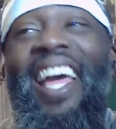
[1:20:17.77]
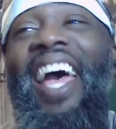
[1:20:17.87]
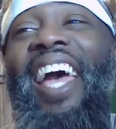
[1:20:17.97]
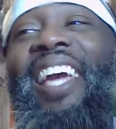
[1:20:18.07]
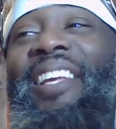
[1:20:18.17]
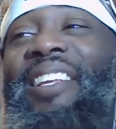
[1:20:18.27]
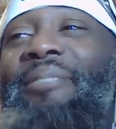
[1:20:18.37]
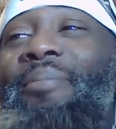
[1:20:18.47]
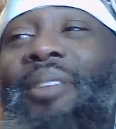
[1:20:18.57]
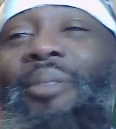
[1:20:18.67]
Hey,
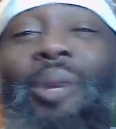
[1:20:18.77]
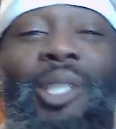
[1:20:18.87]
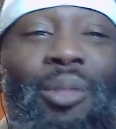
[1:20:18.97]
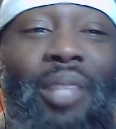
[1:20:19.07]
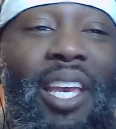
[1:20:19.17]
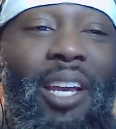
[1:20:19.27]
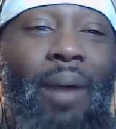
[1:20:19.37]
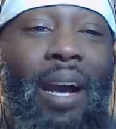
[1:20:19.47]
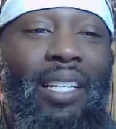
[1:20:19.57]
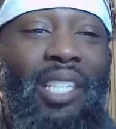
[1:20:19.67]
what you think
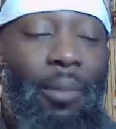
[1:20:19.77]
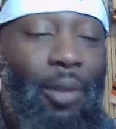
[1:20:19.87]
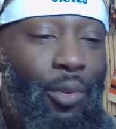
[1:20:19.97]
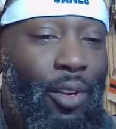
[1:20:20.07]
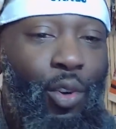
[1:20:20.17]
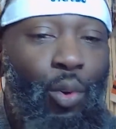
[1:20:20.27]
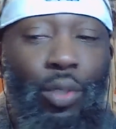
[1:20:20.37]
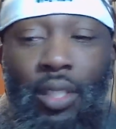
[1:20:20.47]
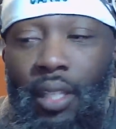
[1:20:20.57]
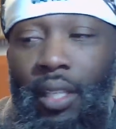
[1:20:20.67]
about some of the
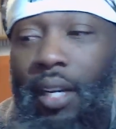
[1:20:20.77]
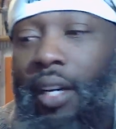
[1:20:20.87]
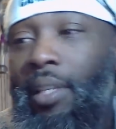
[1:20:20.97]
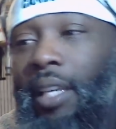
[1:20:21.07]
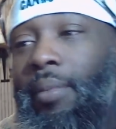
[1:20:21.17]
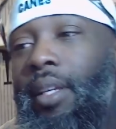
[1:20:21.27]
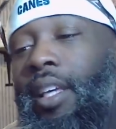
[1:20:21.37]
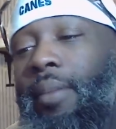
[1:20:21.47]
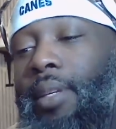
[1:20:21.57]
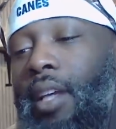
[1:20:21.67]
recruits? Give me
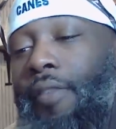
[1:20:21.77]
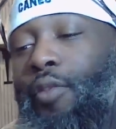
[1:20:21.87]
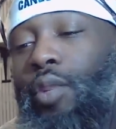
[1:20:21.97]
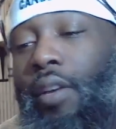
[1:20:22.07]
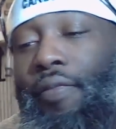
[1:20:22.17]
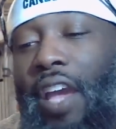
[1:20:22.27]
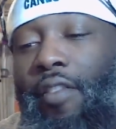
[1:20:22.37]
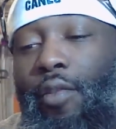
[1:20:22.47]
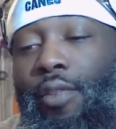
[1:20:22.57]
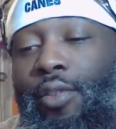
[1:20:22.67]
a few of your
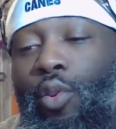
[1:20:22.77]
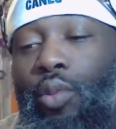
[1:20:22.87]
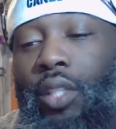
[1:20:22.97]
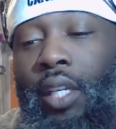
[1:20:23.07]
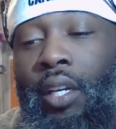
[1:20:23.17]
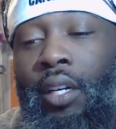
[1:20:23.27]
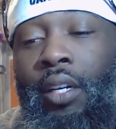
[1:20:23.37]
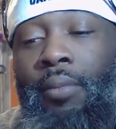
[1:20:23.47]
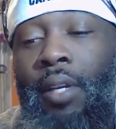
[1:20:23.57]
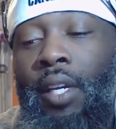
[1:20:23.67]
favorite recruits, and
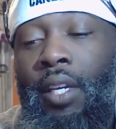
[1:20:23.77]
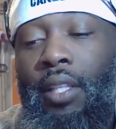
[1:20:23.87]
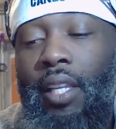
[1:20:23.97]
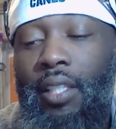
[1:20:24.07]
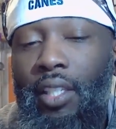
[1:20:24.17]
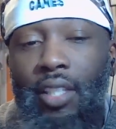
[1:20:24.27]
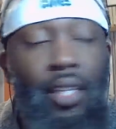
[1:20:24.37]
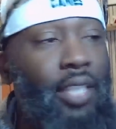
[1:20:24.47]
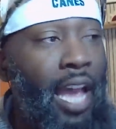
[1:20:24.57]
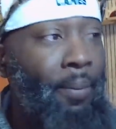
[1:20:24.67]
this is your
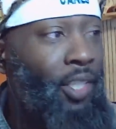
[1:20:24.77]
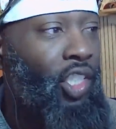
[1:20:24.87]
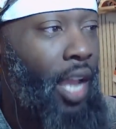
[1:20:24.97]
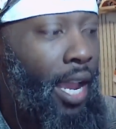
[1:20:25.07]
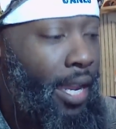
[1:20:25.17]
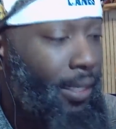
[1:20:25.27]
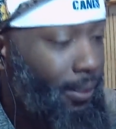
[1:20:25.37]
time to shine.